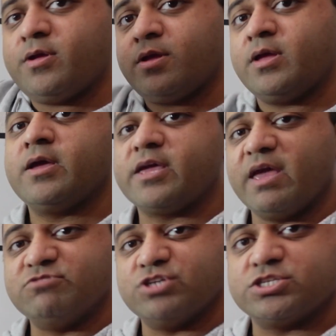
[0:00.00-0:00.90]
gives
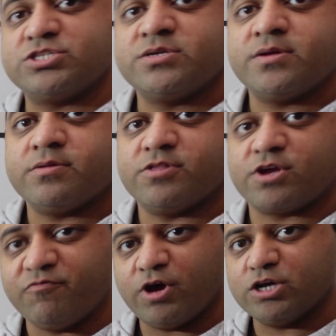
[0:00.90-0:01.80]
us the
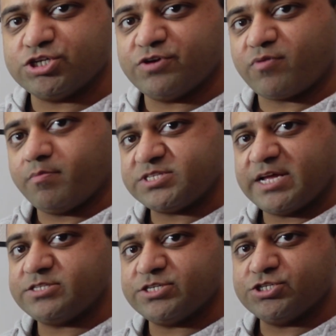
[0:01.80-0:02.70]
conversion from
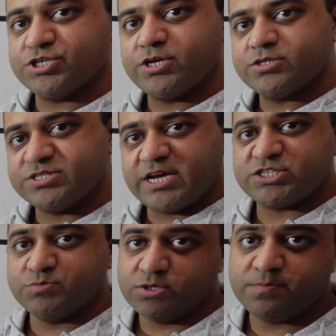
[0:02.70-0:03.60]
percentage to decimal.
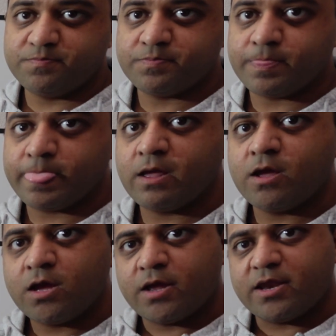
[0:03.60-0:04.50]

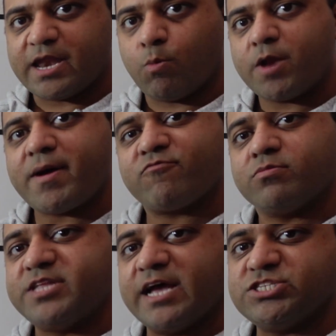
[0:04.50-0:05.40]
Now what about from
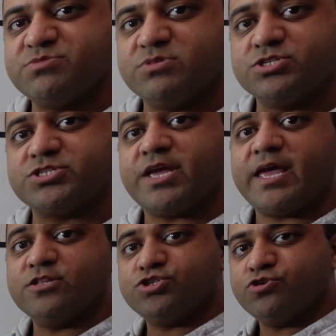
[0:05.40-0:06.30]
decimals
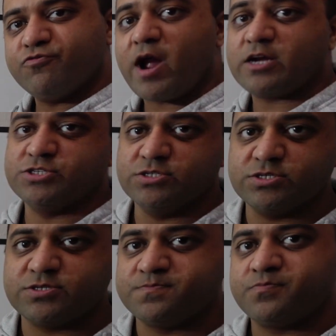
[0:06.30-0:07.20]
into fractions?
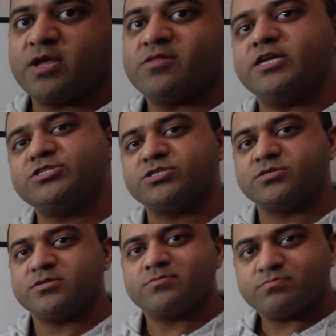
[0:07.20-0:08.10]
This
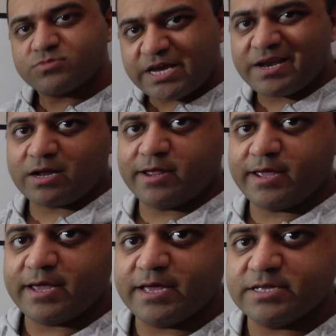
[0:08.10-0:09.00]
technically
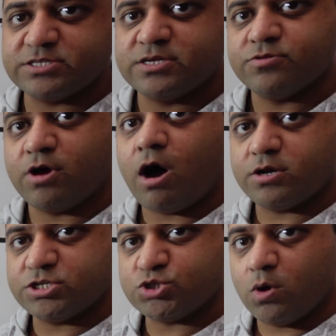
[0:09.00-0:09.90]
is the hardest
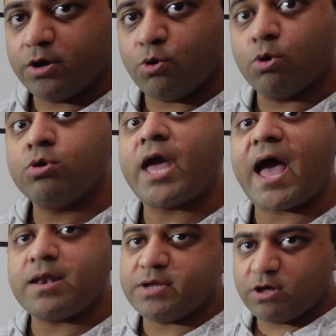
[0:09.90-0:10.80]
one, or can be
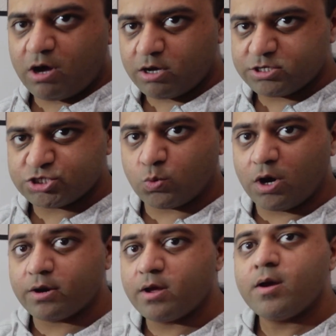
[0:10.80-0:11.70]
the hardest one,
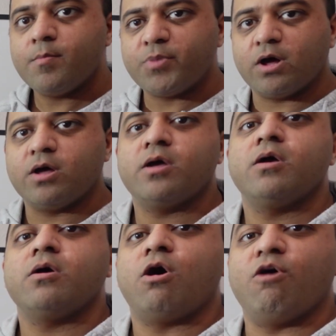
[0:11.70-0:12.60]
but
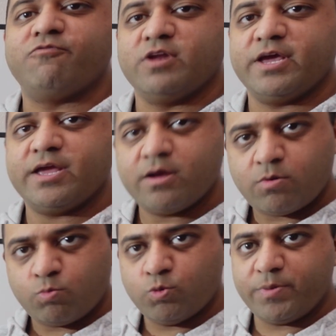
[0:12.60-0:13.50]
hopefully we'll
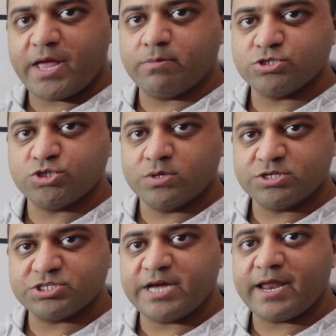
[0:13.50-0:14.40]
be able to
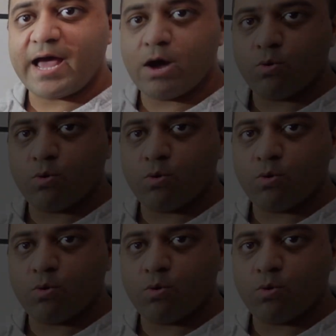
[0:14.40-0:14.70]
understand how.